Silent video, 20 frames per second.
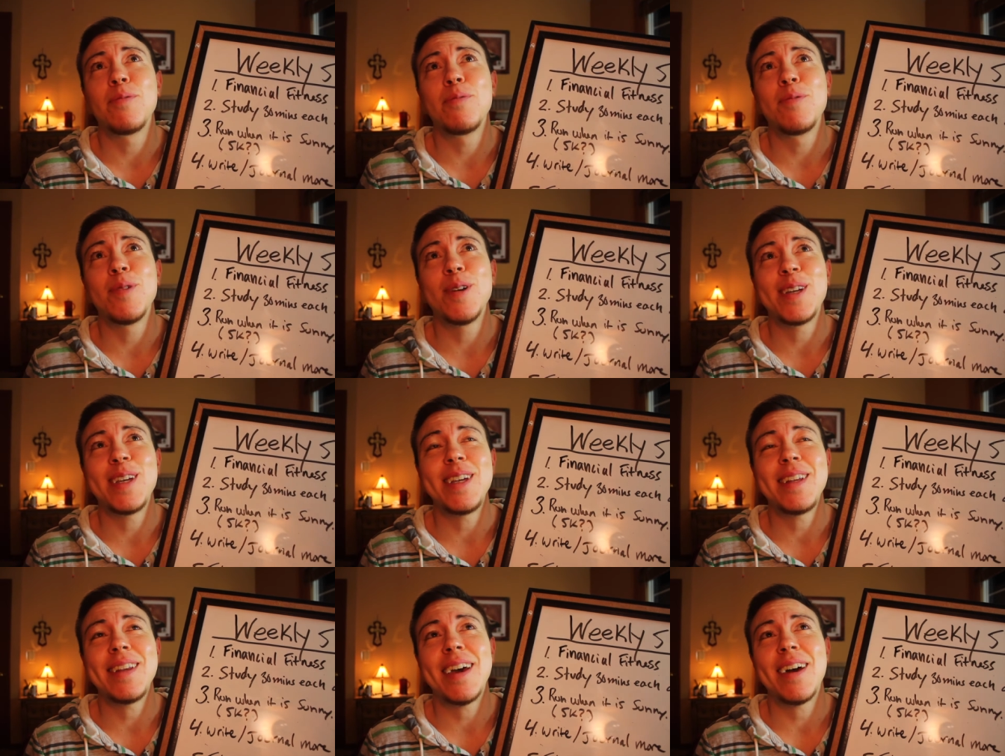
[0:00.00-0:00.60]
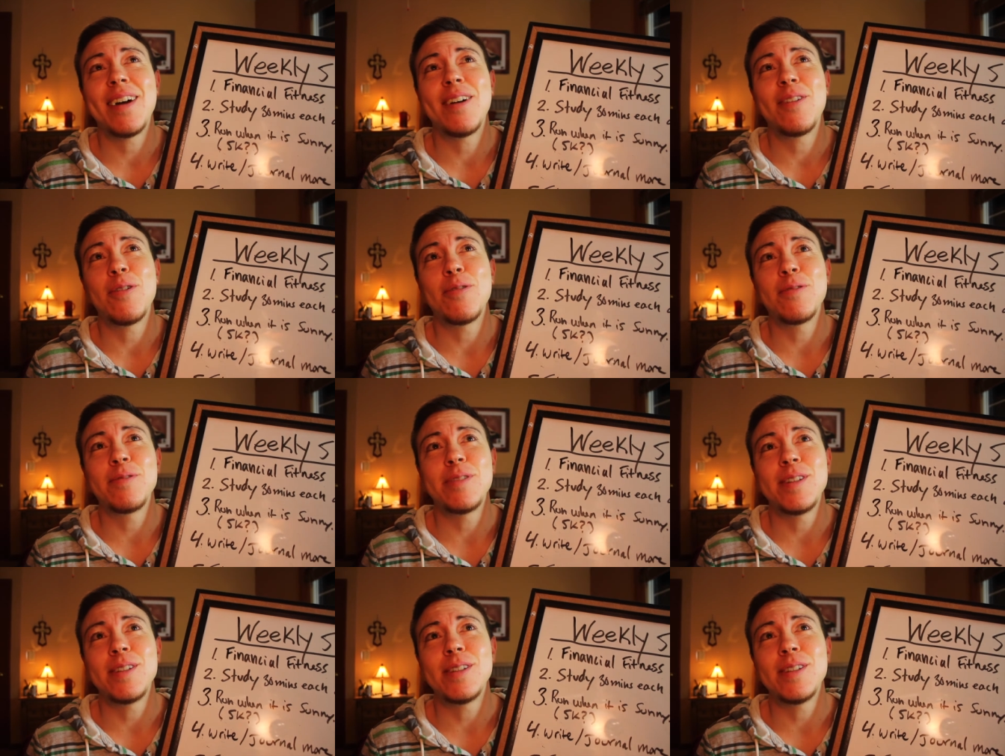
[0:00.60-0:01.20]
working out
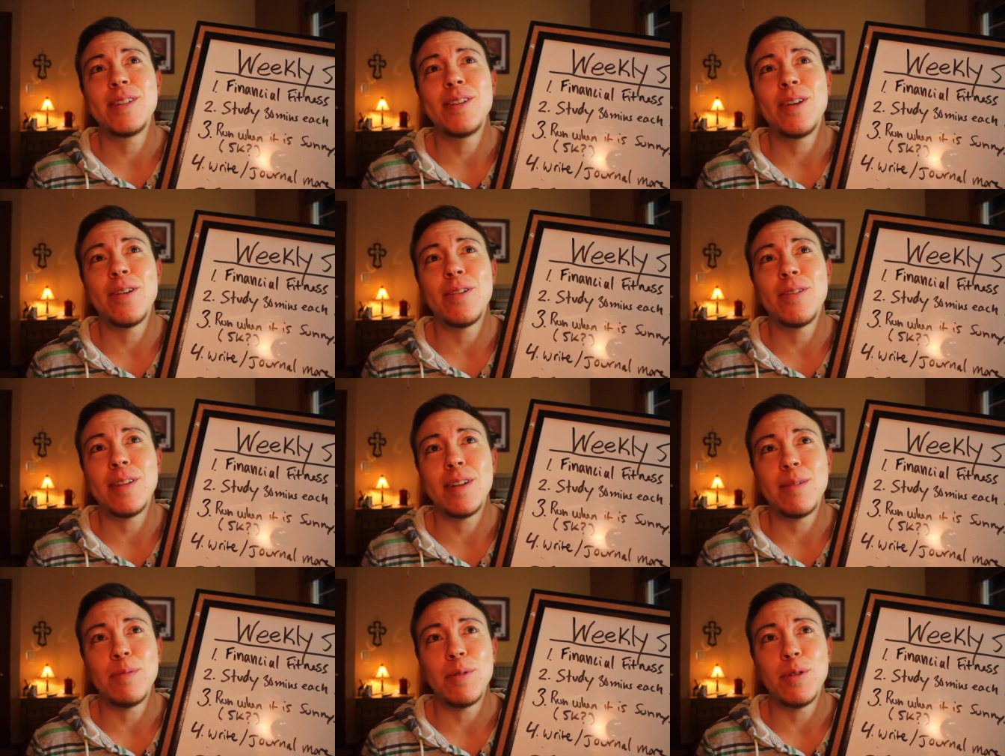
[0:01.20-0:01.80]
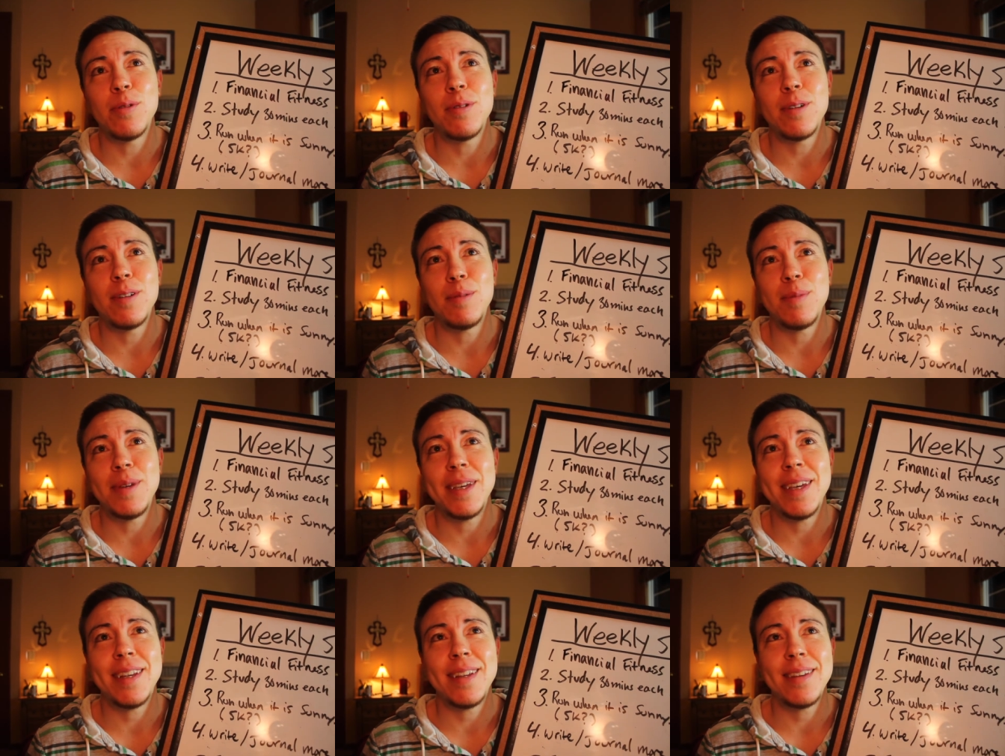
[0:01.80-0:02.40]
only to know that I'm going
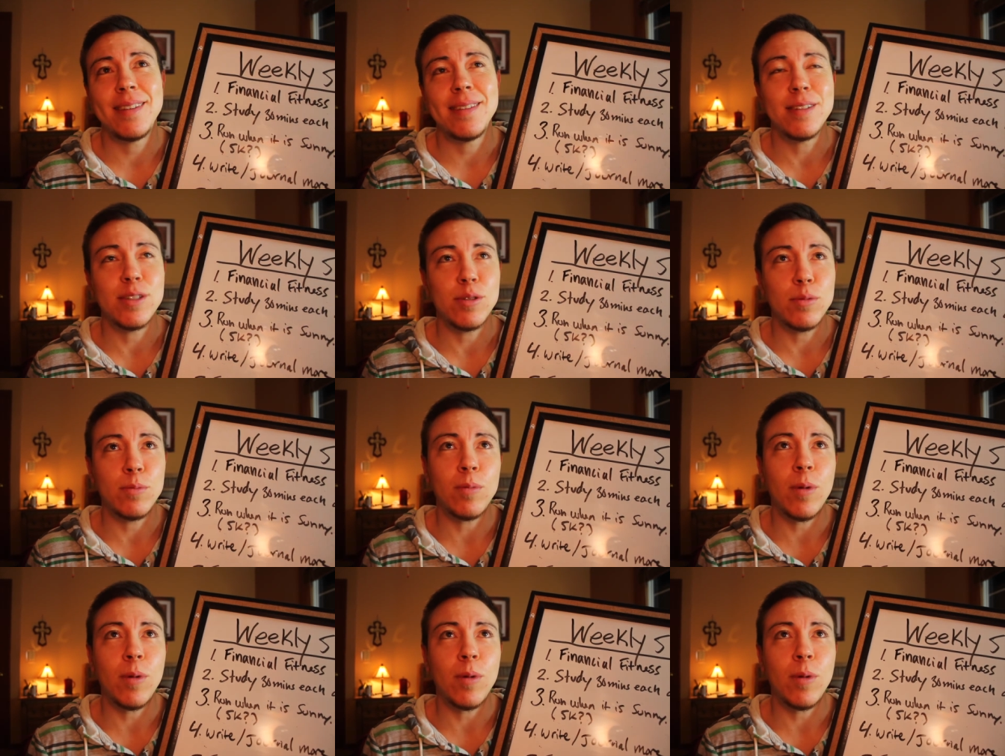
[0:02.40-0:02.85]
to be hitting this